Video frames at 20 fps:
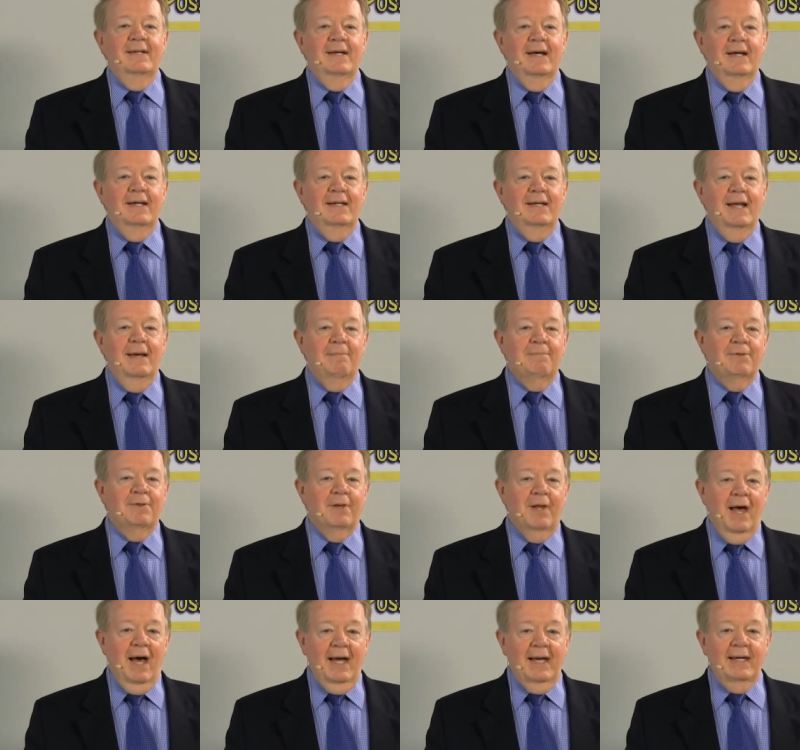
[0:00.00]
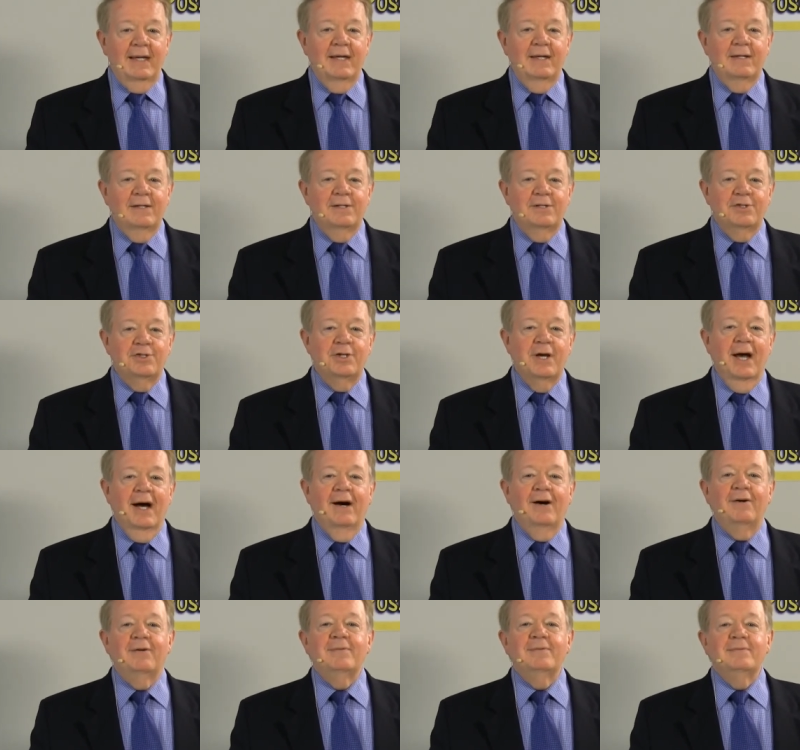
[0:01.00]
a nymph like
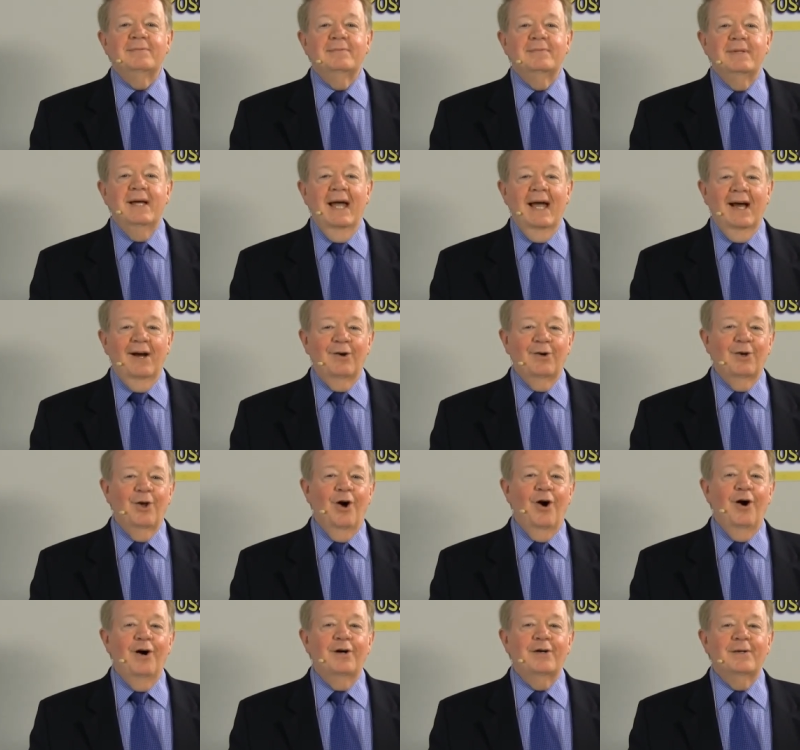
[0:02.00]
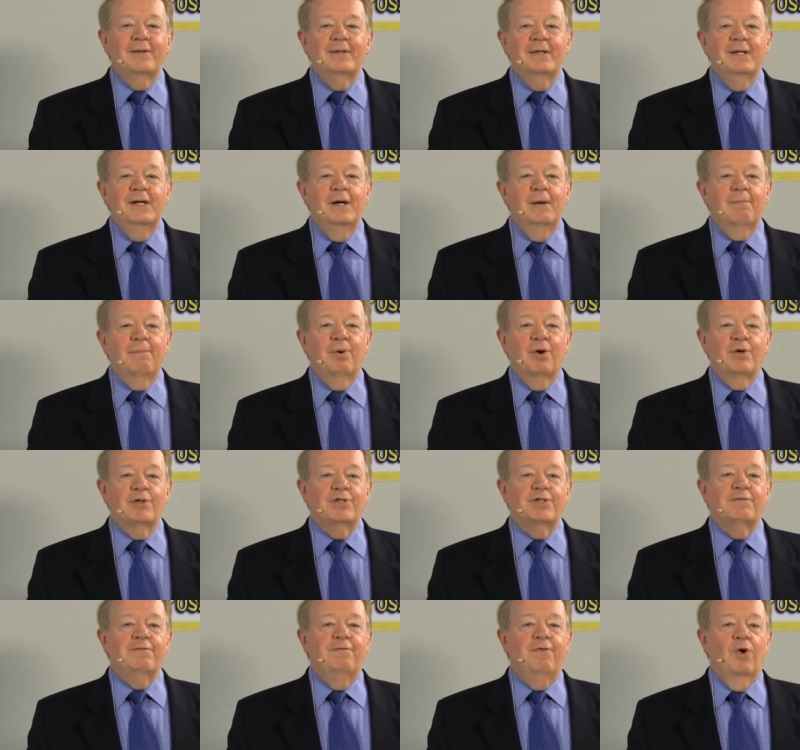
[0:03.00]
shell, ere long
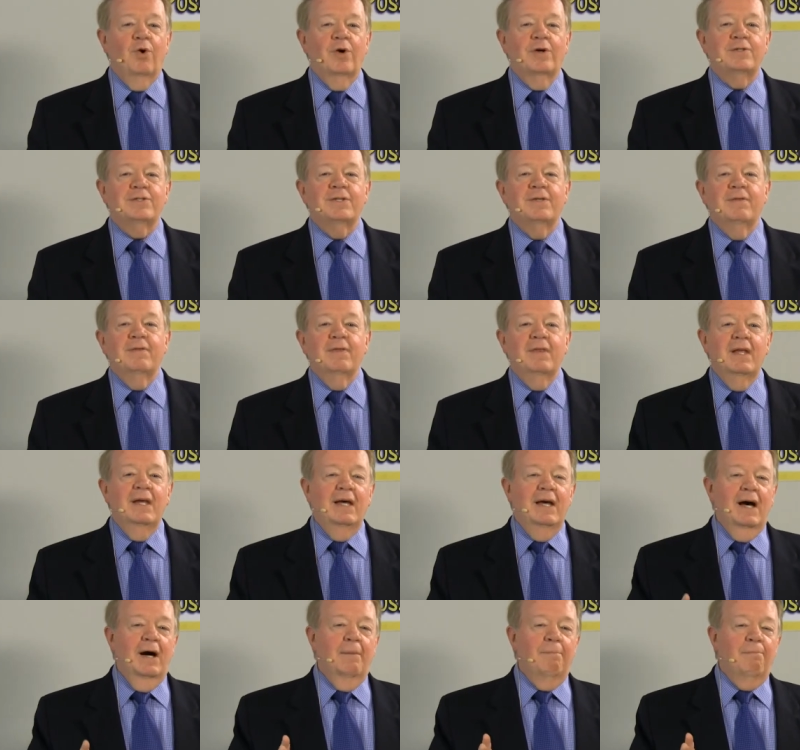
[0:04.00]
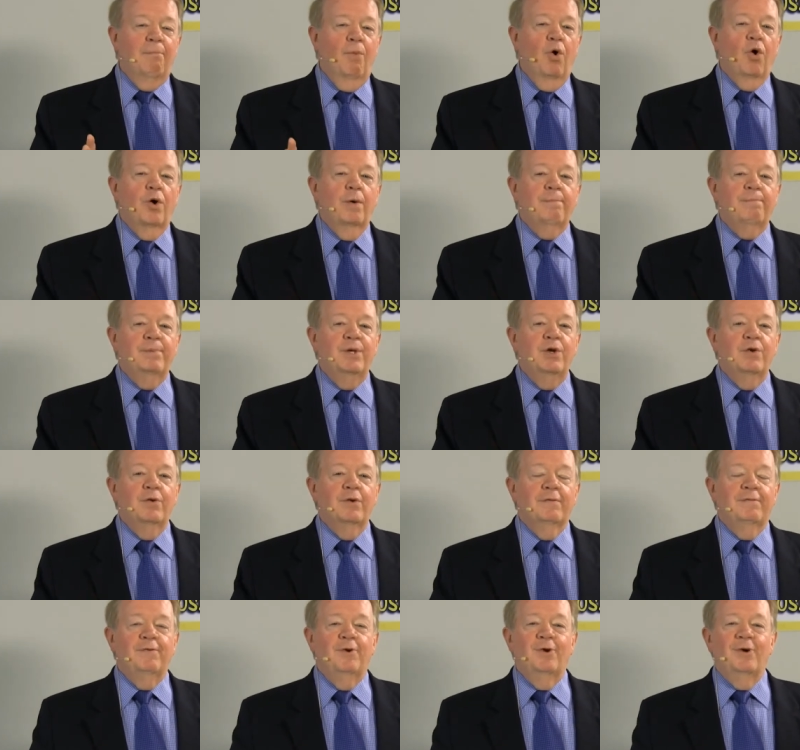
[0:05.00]
burst forth a more
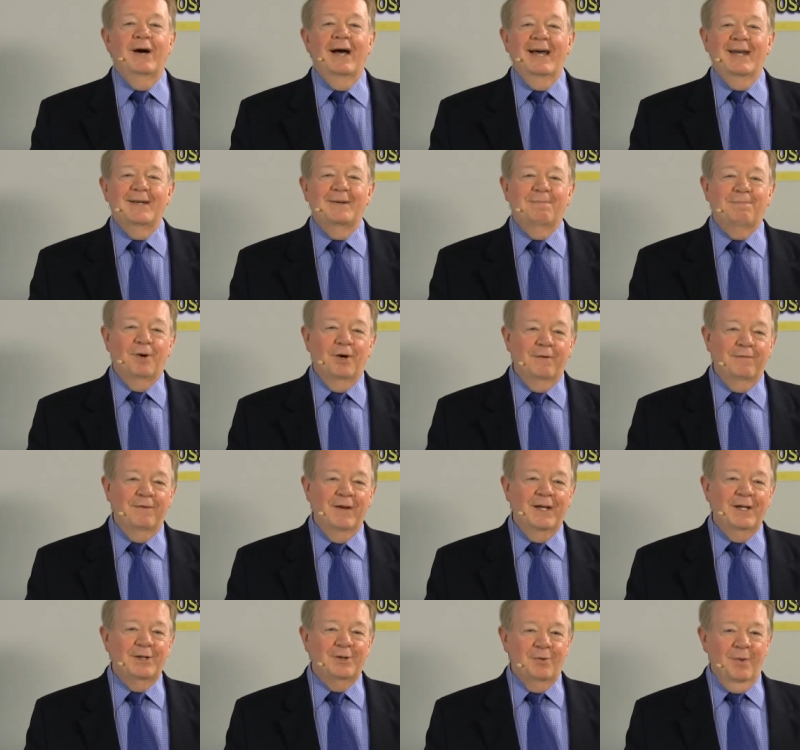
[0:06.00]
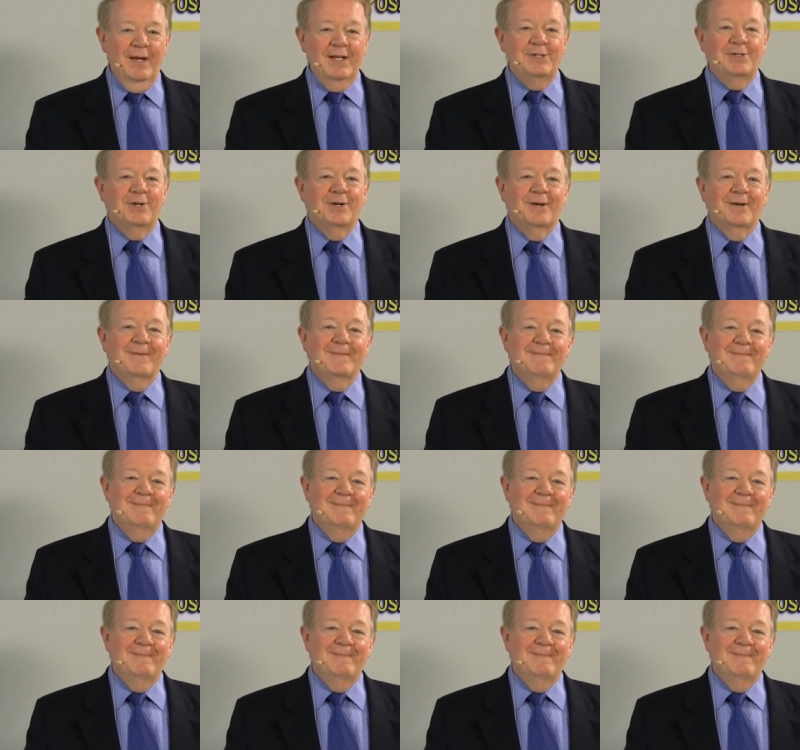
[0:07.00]
beautiful and a perfect creature.